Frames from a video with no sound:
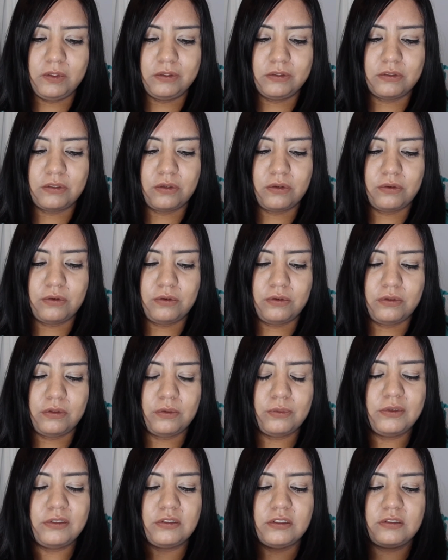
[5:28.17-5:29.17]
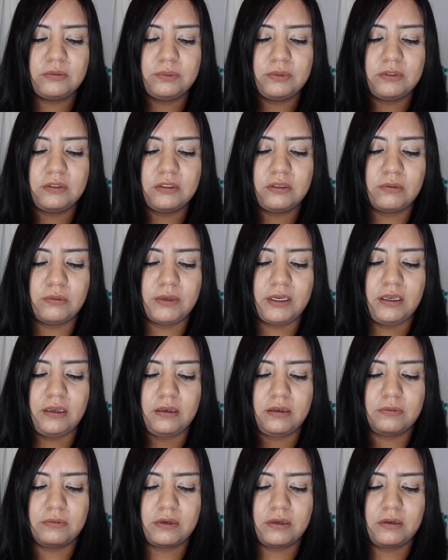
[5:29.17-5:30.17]
so you would just put the
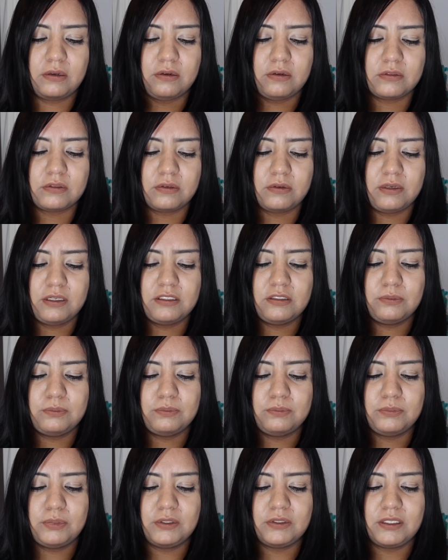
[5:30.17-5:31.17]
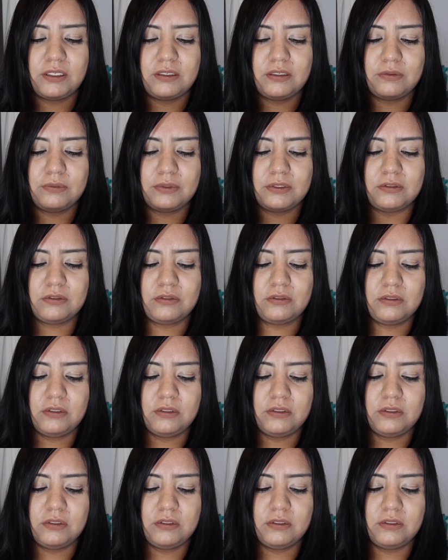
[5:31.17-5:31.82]
weight right here so let's pretend it was